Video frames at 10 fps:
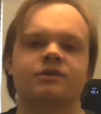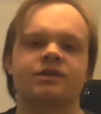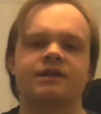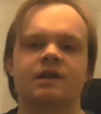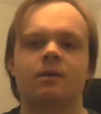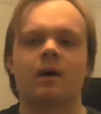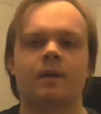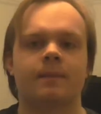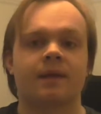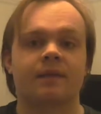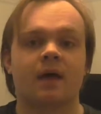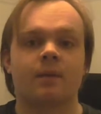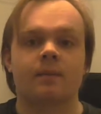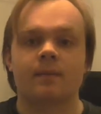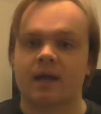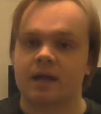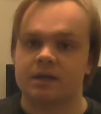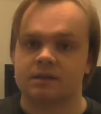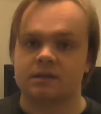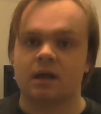also said a while back that I'll be making
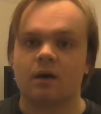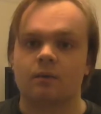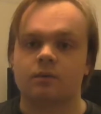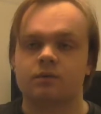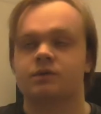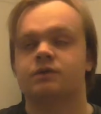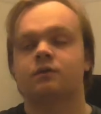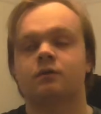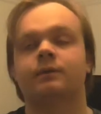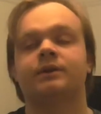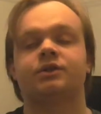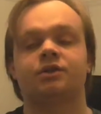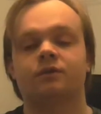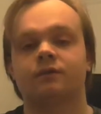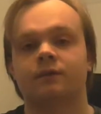a Star Wars story short